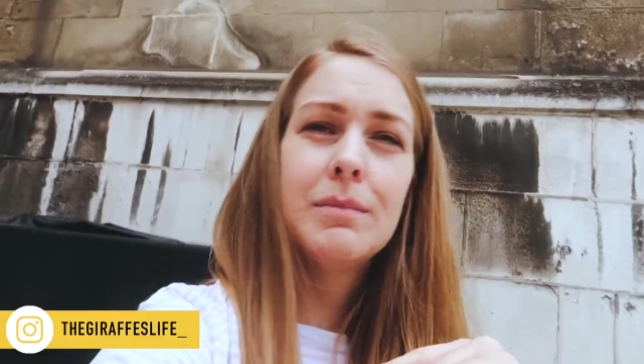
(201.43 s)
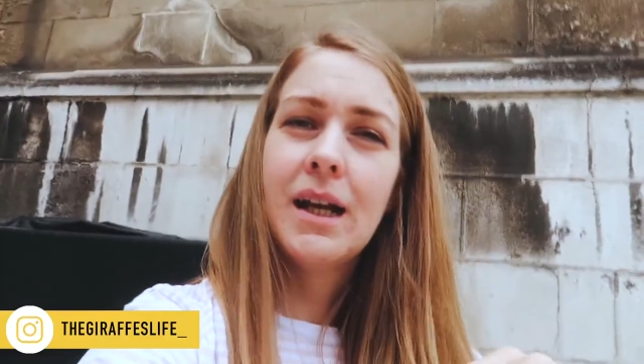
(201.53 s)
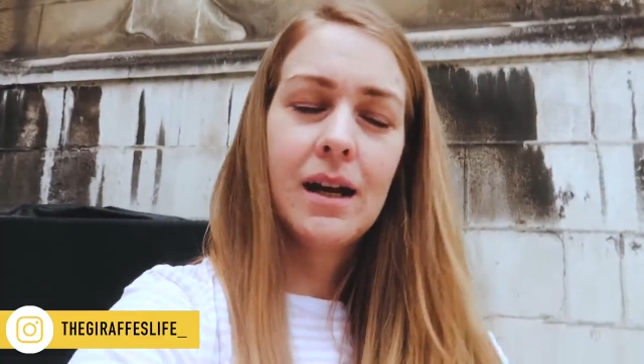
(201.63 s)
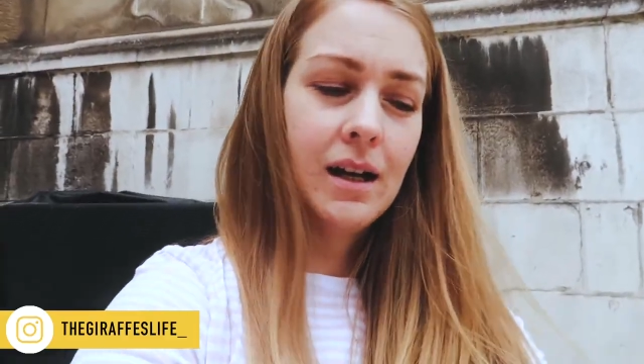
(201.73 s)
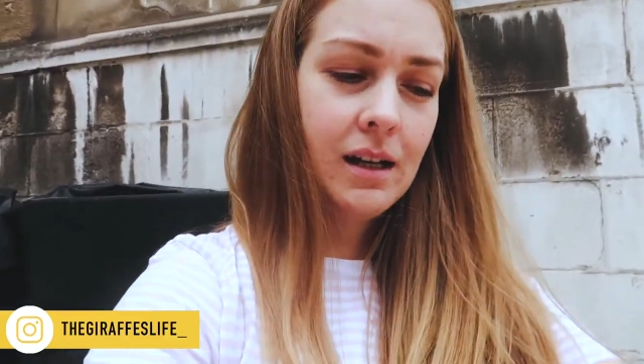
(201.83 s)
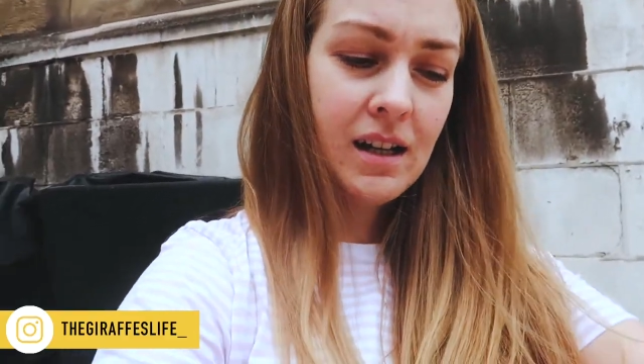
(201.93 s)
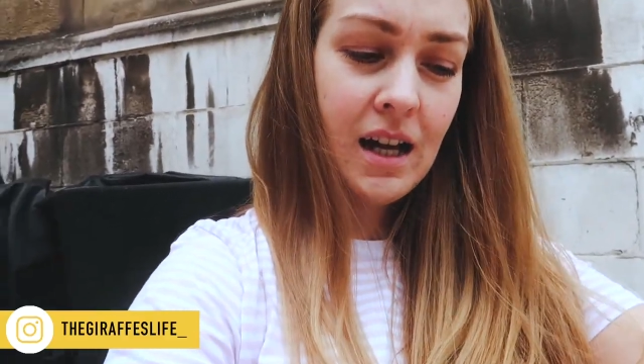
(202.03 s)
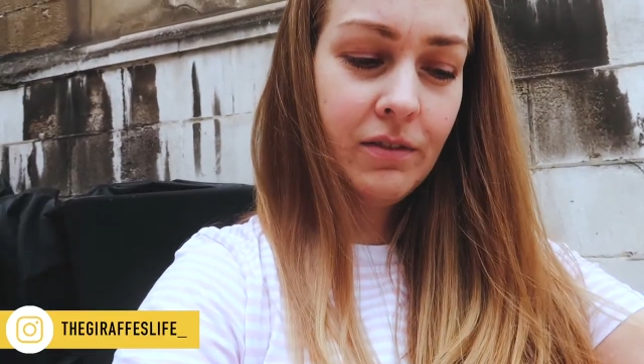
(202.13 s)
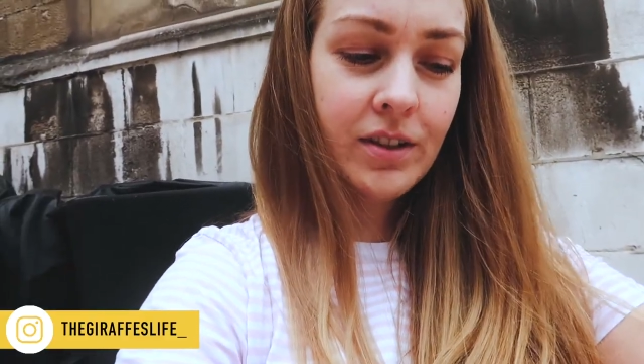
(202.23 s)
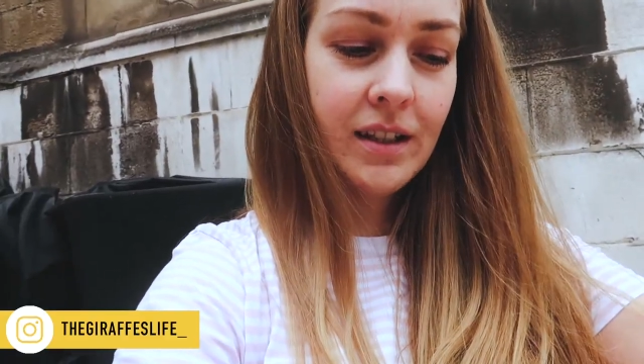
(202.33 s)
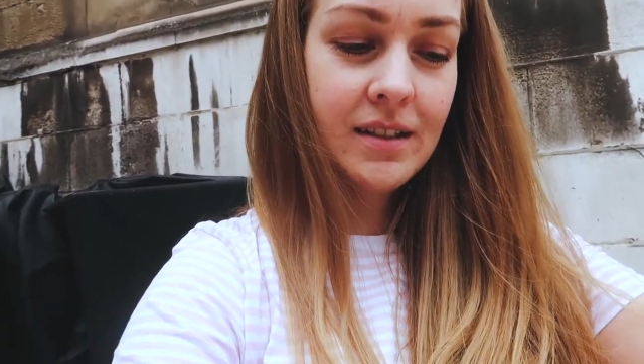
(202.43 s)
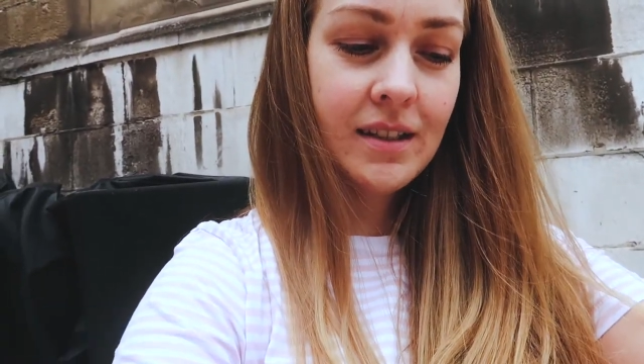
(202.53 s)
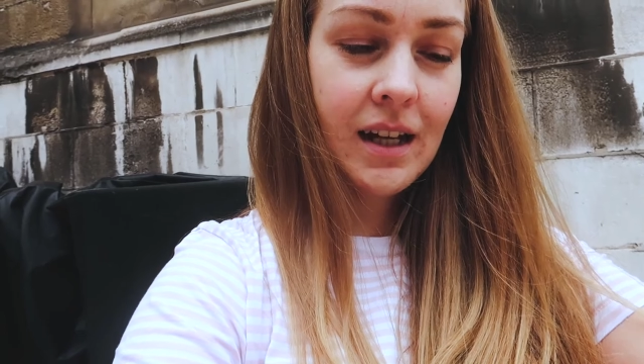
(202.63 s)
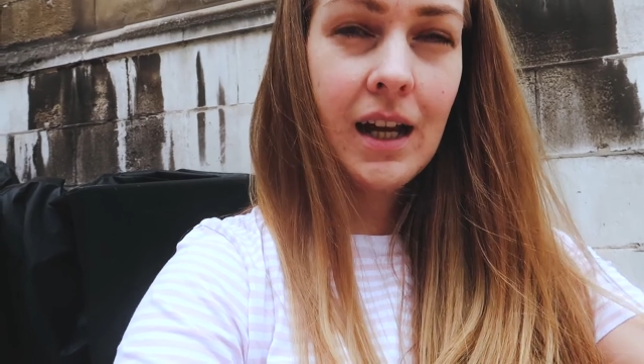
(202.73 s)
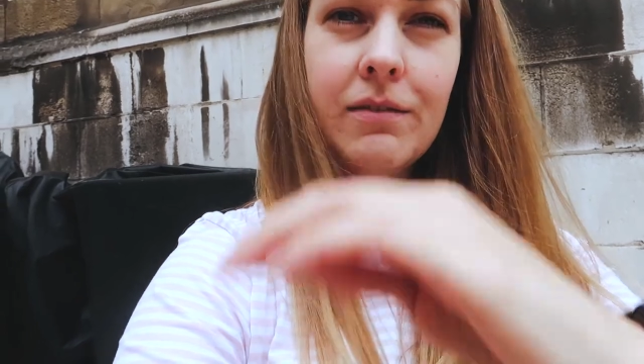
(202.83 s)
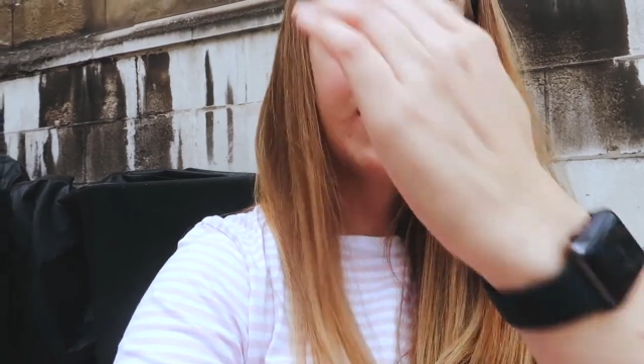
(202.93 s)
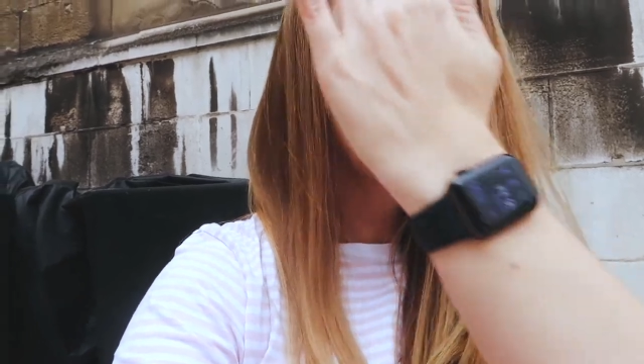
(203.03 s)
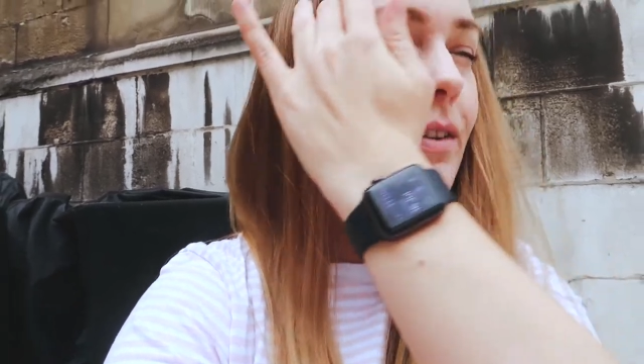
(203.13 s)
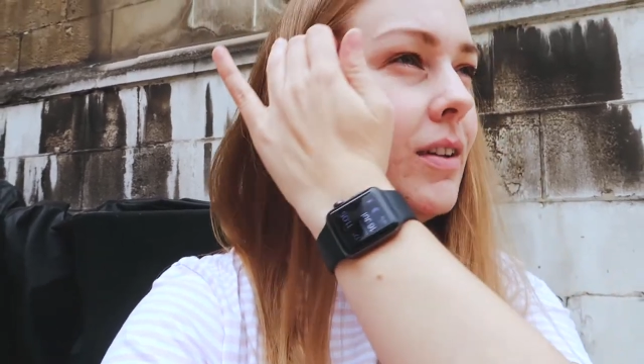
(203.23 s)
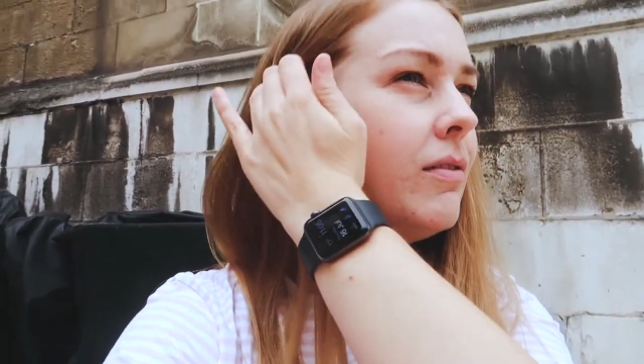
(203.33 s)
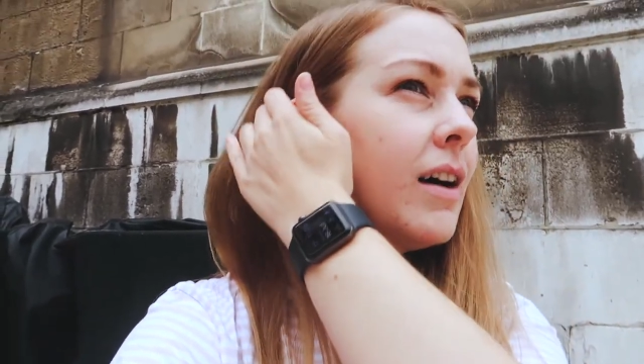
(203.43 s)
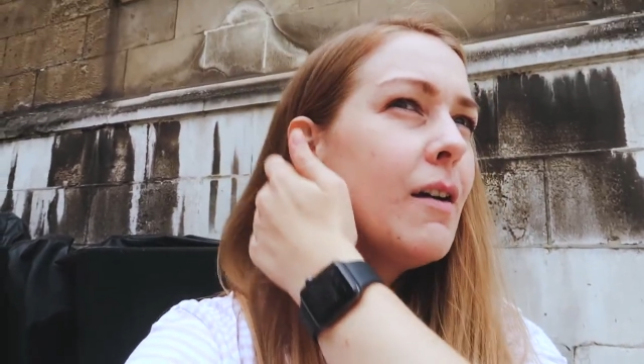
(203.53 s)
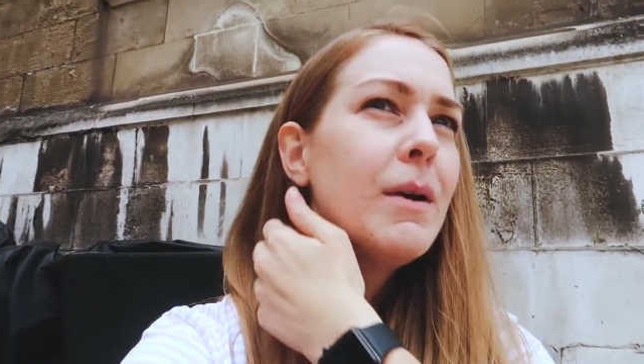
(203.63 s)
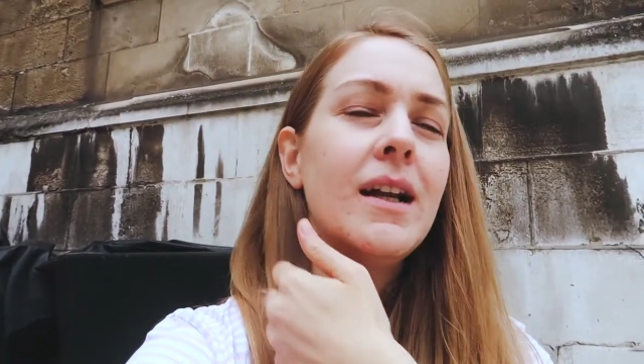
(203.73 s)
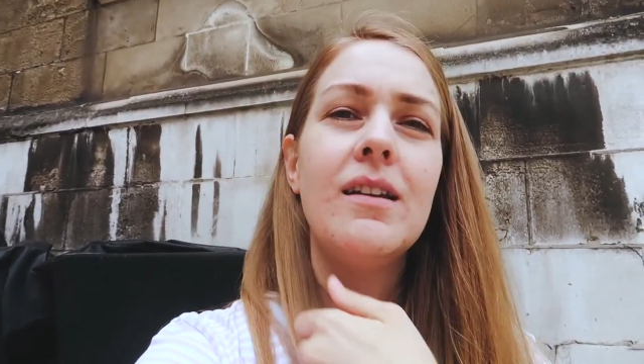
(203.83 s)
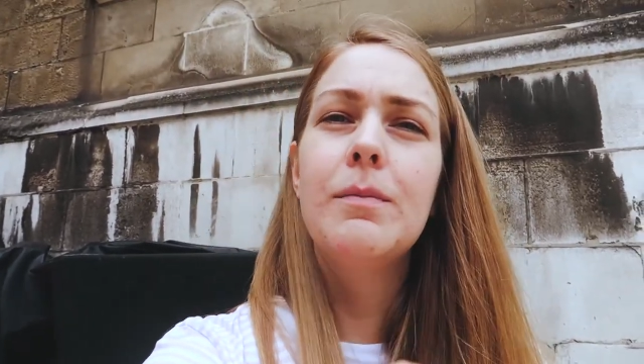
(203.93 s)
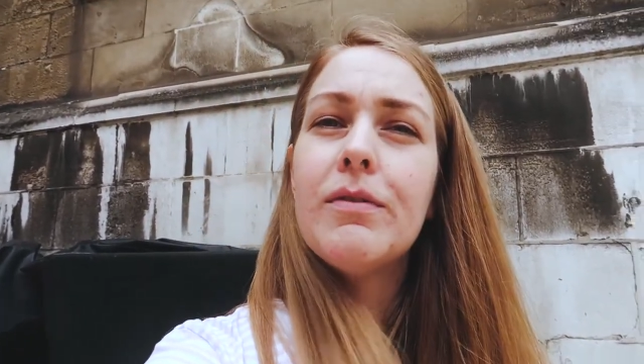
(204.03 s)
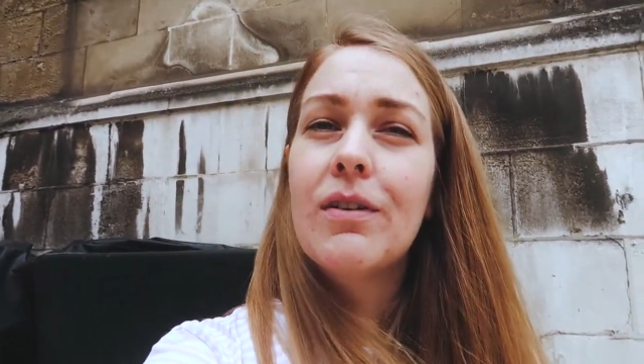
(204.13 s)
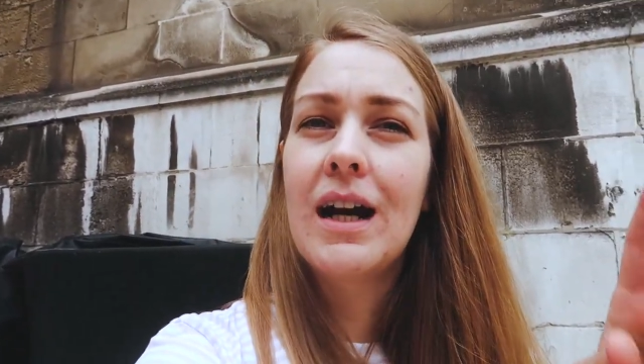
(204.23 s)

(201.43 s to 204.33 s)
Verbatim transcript: But yeah, uh, after this I have fifty-five minutes before I